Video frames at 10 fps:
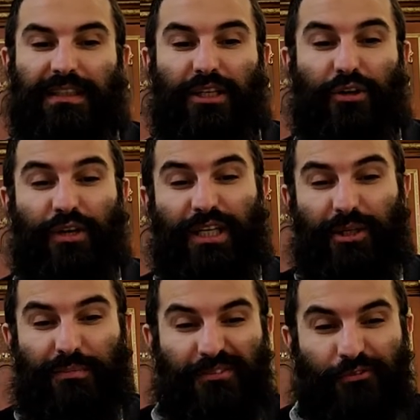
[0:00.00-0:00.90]

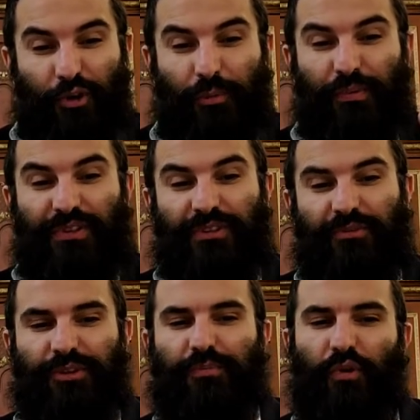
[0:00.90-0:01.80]
Already before a person
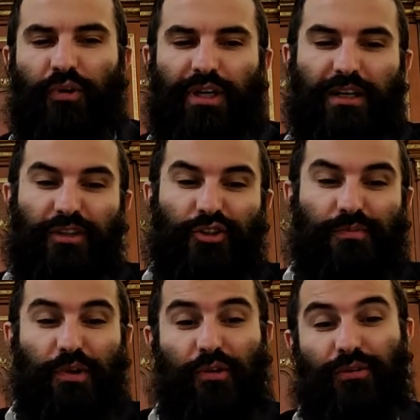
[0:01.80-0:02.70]
was born, HaKadosh
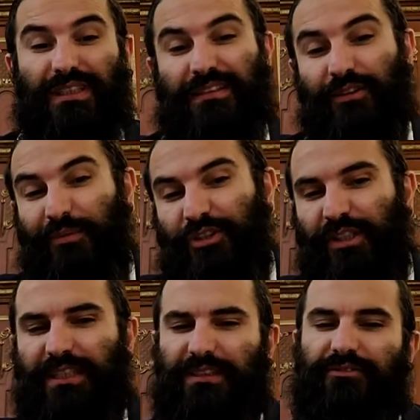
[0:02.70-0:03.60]
Baruch Hu did so much
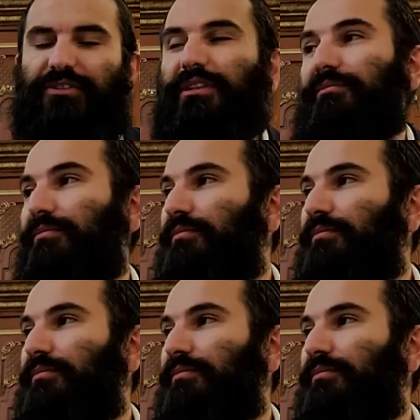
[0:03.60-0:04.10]
chesed for him.